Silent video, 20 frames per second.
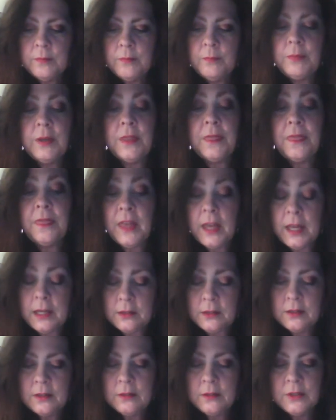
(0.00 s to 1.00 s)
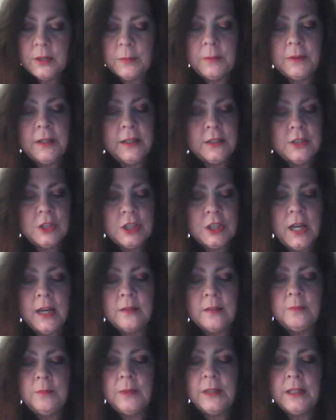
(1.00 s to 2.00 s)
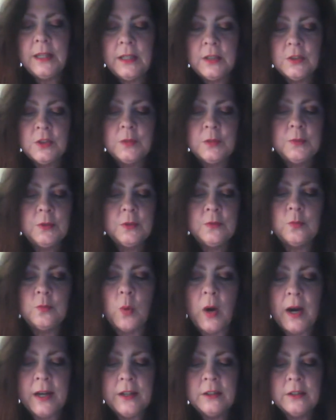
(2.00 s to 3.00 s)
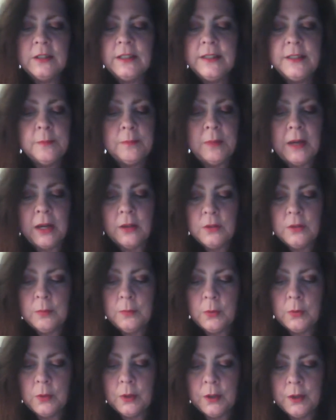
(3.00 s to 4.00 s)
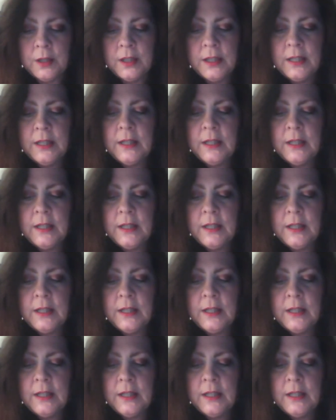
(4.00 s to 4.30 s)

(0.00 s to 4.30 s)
But then the planchette began to move wildly about the board